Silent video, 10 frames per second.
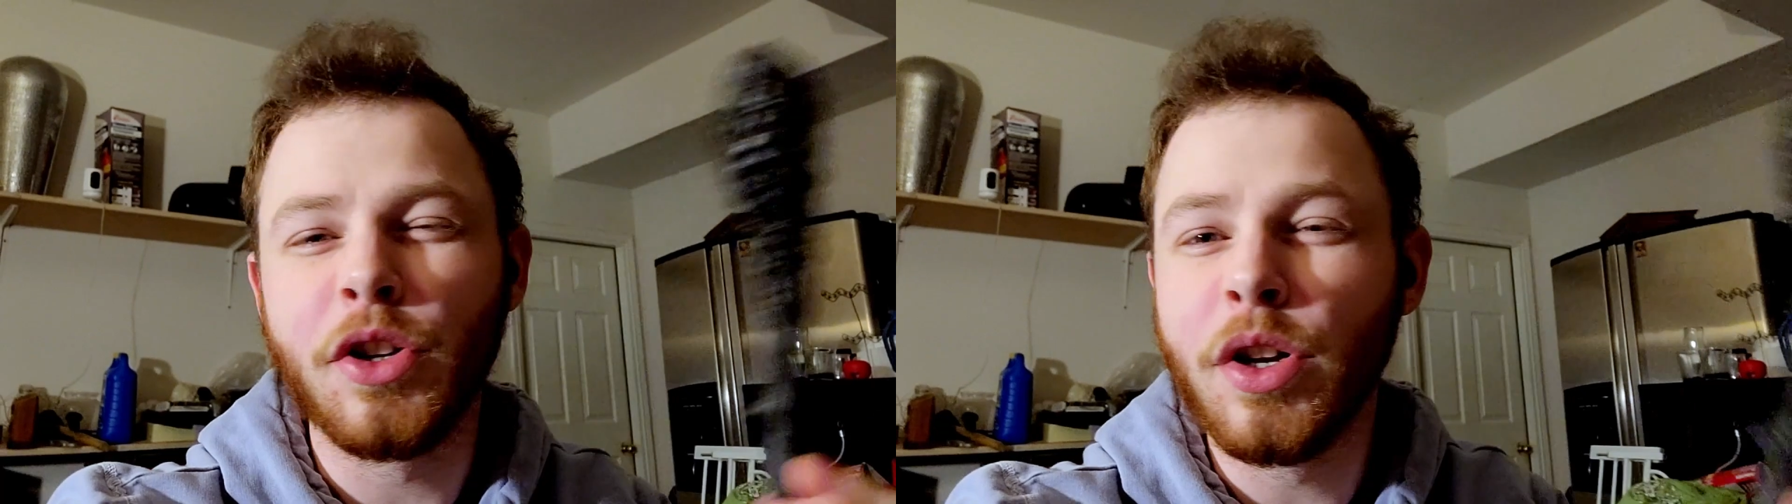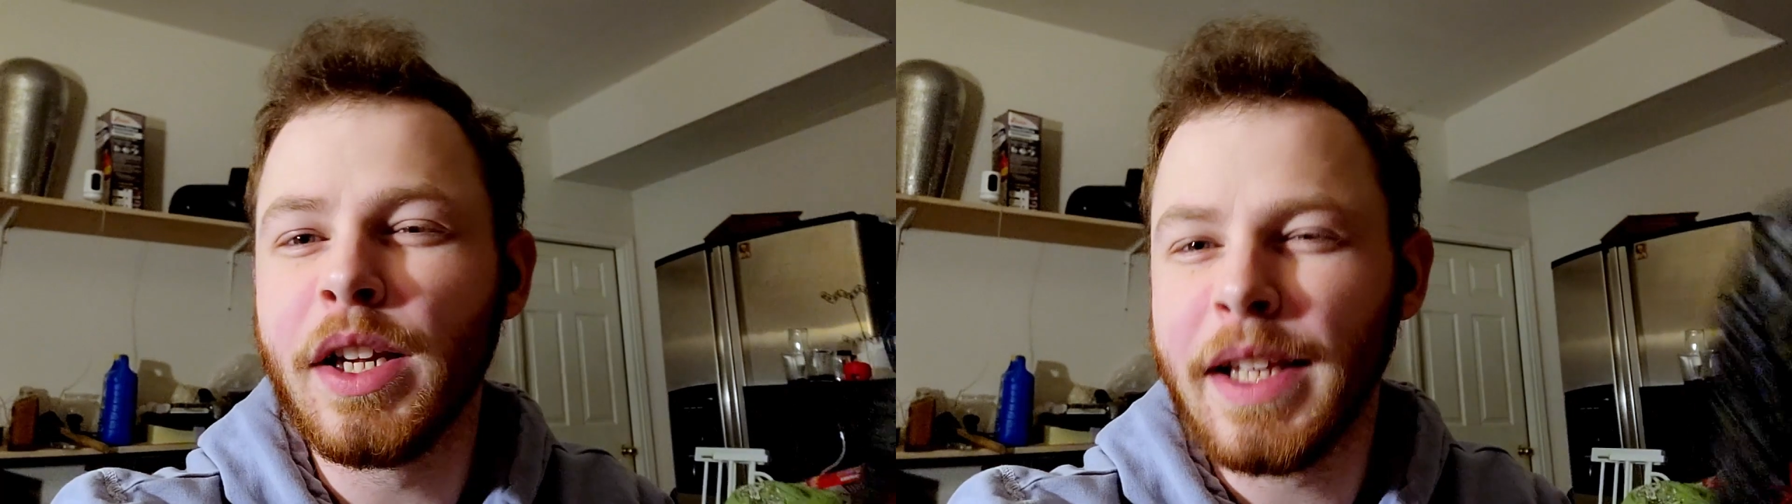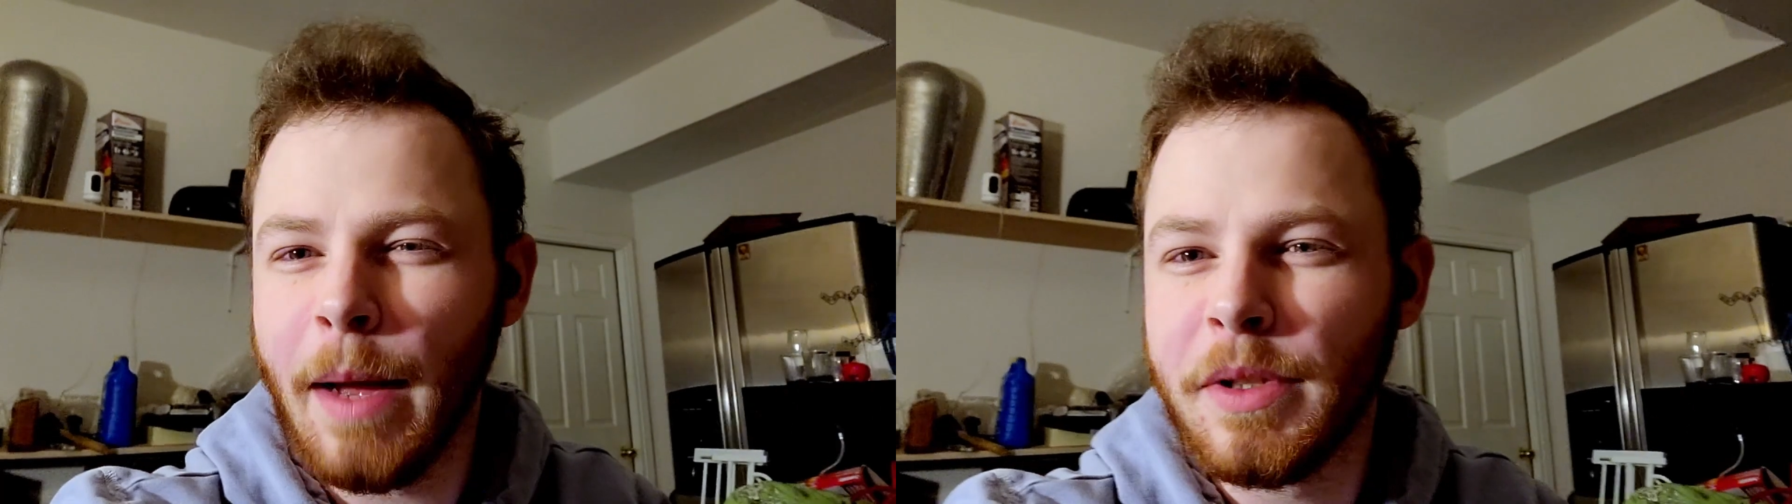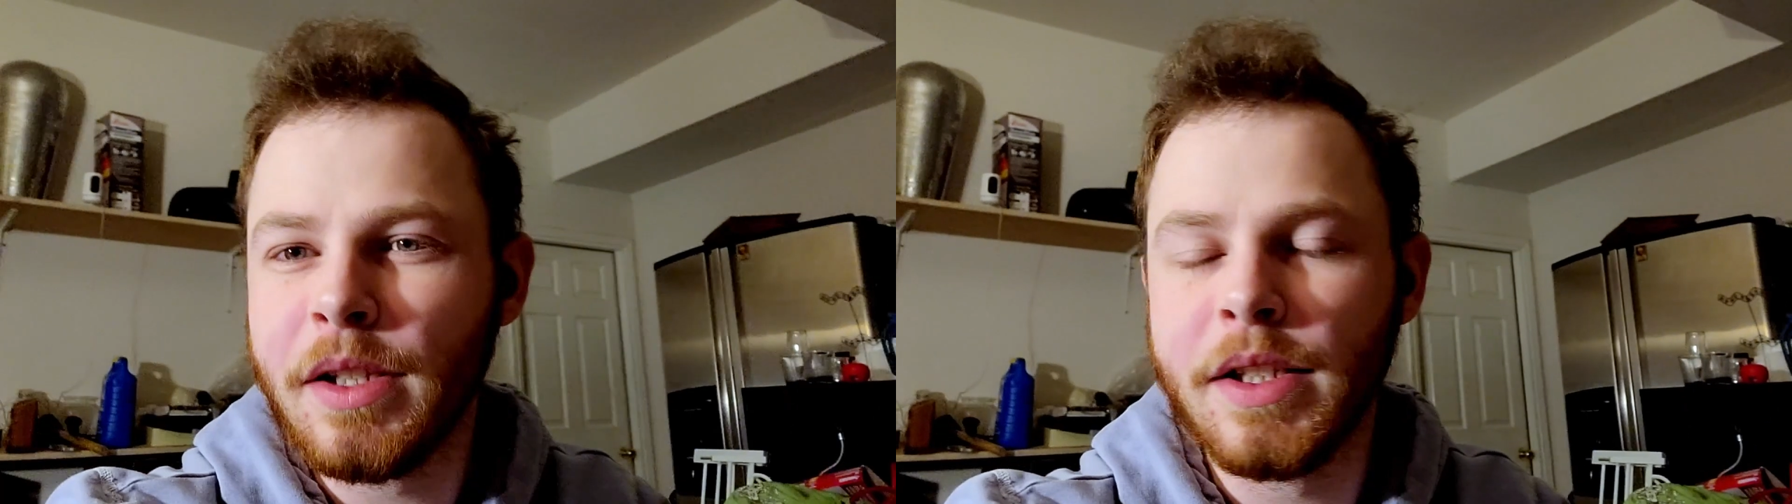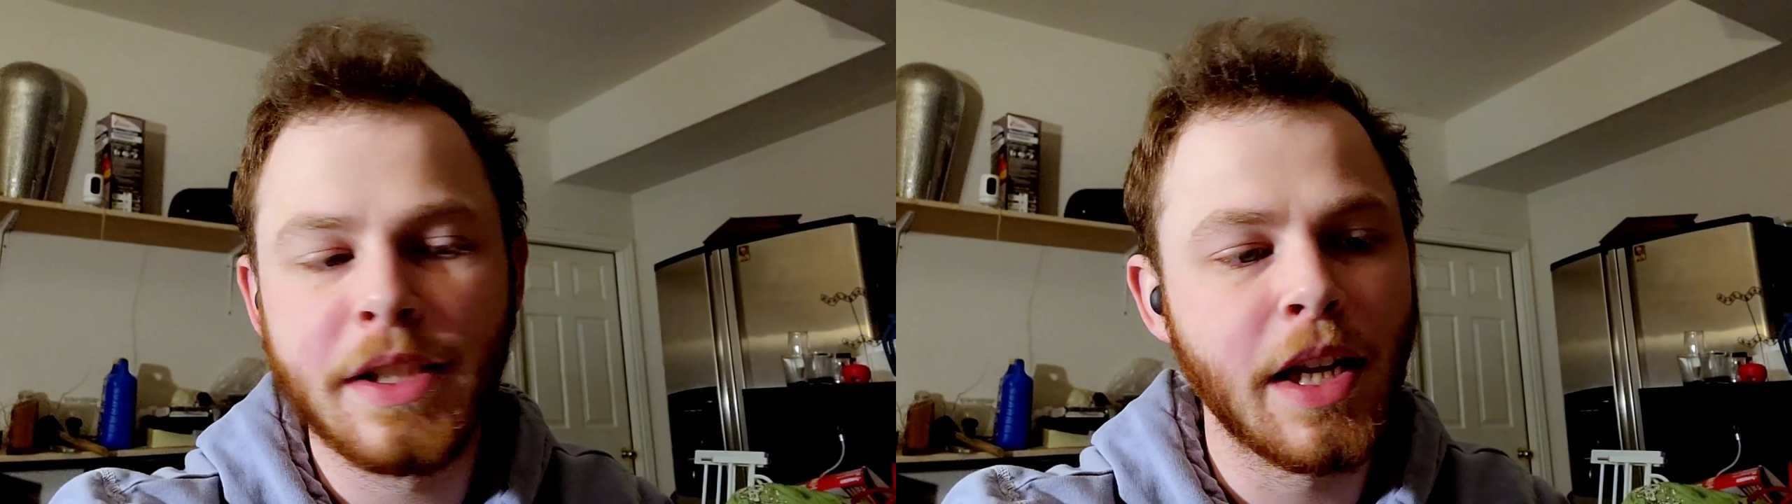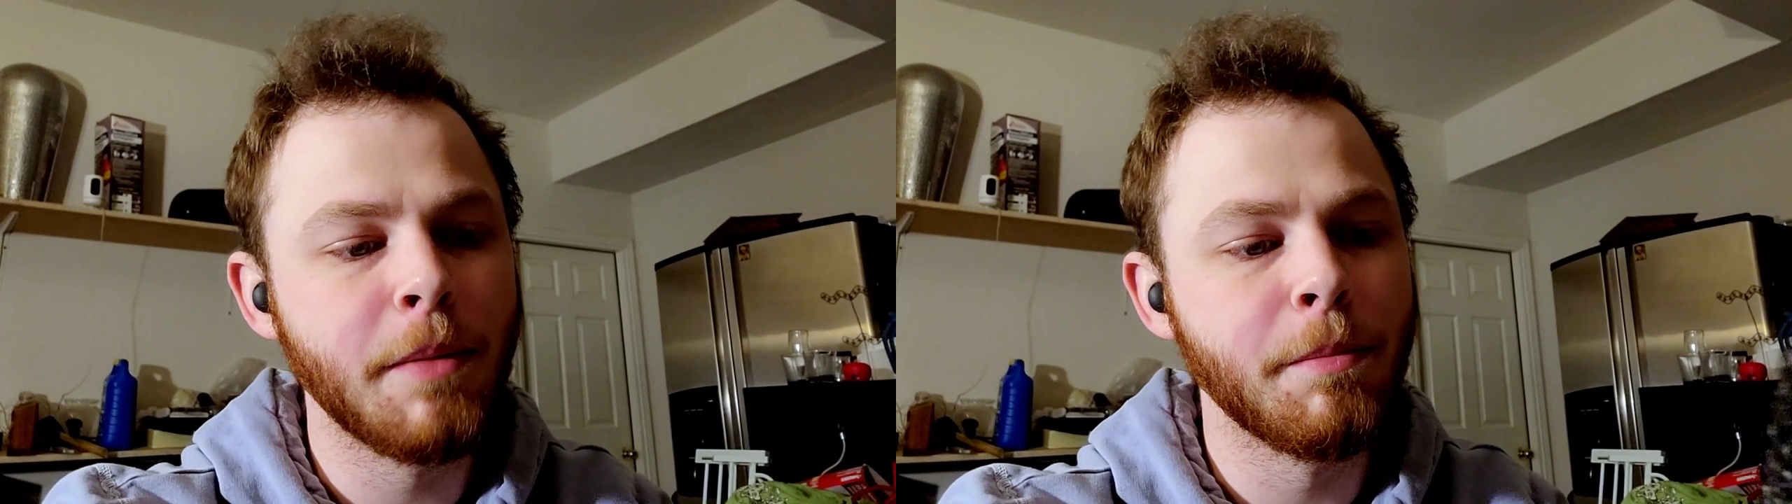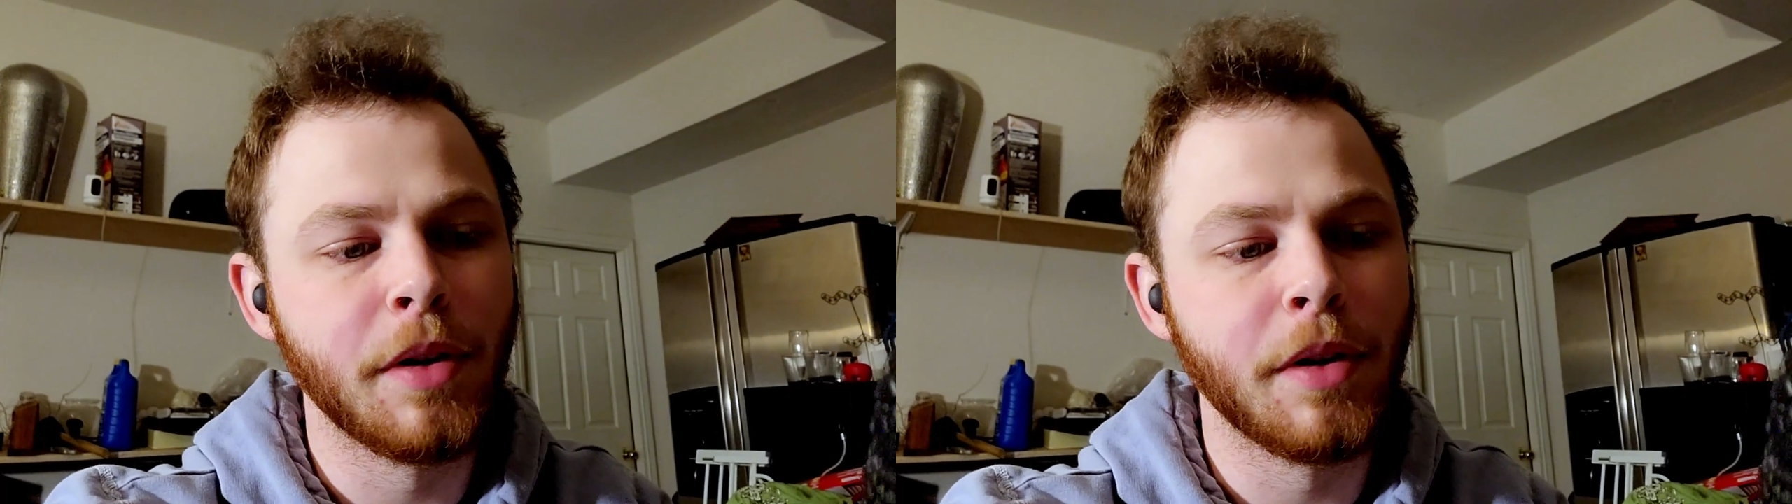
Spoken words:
could have kept it the same,